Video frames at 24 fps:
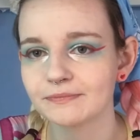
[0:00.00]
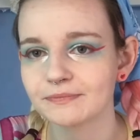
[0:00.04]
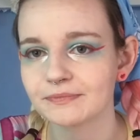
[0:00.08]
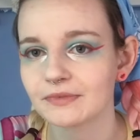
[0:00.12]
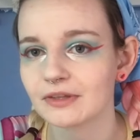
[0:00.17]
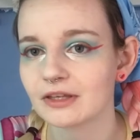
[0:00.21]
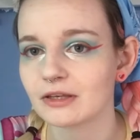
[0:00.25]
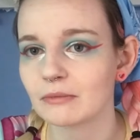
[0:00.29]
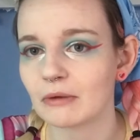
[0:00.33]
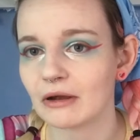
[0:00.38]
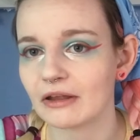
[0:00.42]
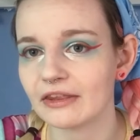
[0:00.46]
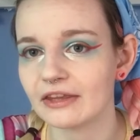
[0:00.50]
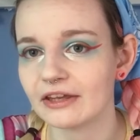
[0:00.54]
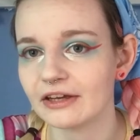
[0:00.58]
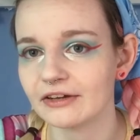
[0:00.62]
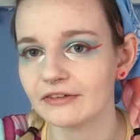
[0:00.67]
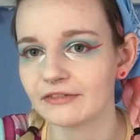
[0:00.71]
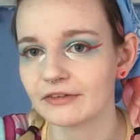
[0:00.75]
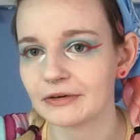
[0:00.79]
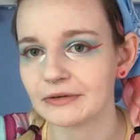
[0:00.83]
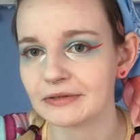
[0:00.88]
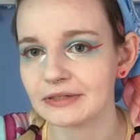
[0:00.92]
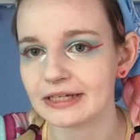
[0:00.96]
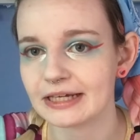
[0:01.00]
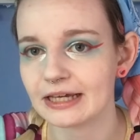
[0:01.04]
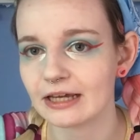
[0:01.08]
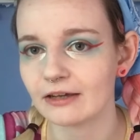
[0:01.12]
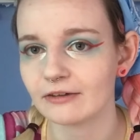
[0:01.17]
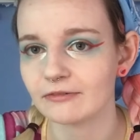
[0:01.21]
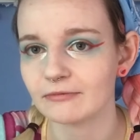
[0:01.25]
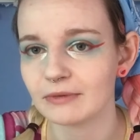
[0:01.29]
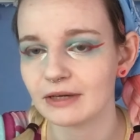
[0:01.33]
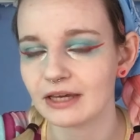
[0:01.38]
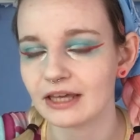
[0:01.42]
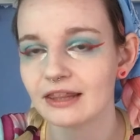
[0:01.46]
It's one that Rosie
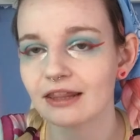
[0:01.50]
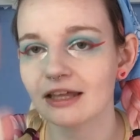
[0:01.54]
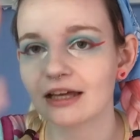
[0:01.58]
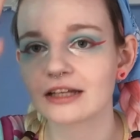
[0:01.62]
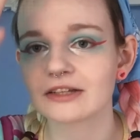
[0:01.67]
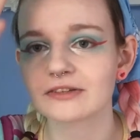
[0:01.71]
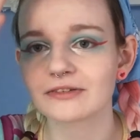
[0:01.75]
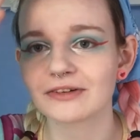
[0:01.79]
gave me. Thanks,